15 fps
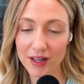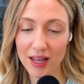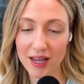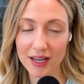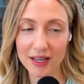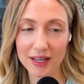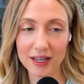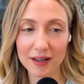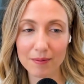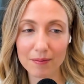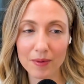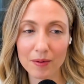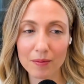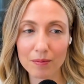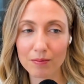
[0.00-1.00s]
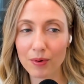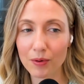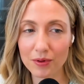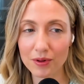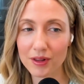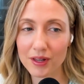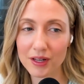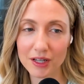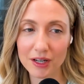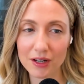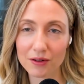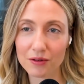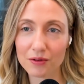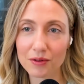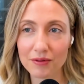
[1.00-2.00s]
like both of the
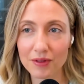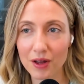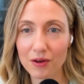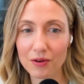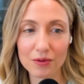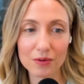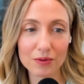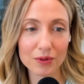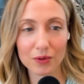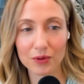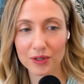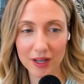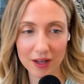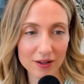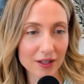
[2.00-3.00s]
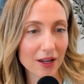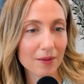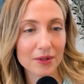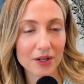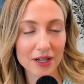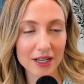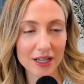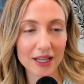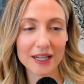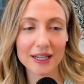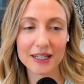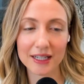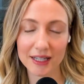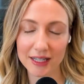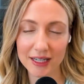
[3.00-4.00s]
two of those or sales ops or anything
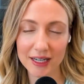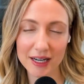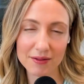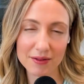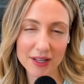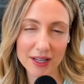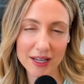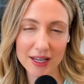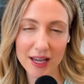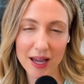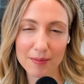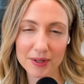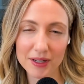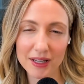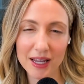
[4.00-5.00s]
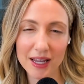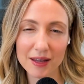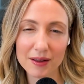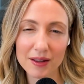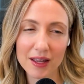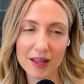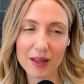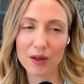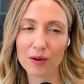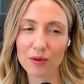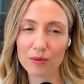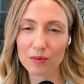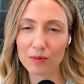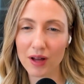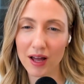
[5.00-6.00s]
just didn't really encapsulate
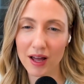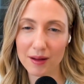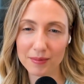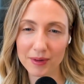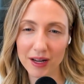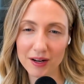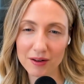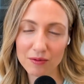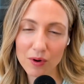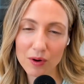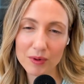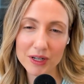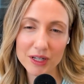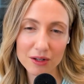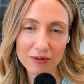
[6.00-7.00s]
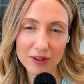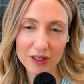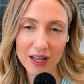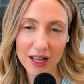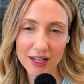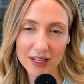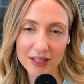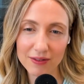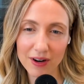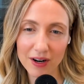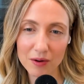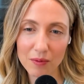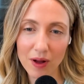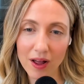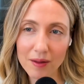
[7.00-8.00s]
um, kind of what we do for clients very
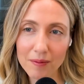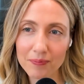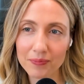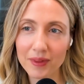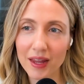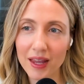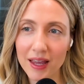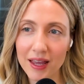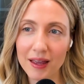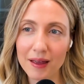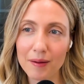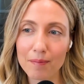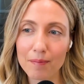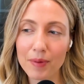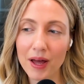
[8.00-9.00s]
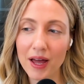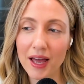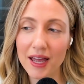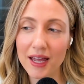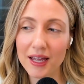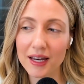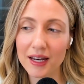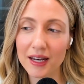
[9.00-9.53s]
well. But